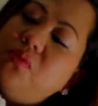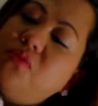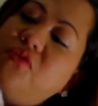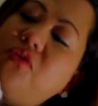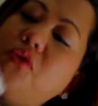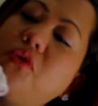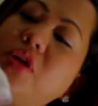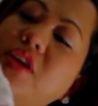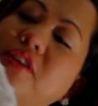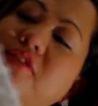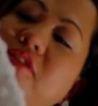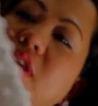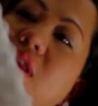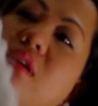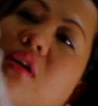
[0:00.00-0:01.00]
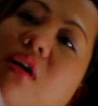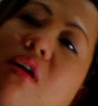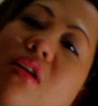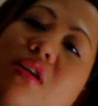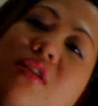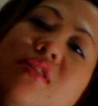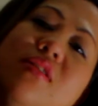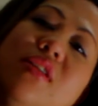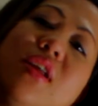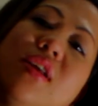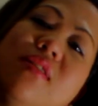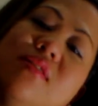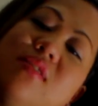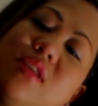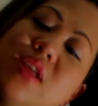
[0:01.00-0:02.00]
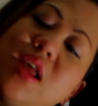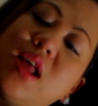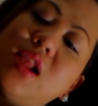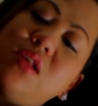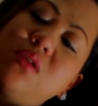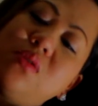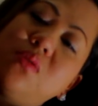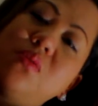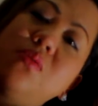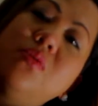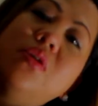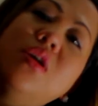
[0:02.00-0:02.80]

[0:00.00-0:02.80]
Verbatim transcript: four different colors. It has the yellow,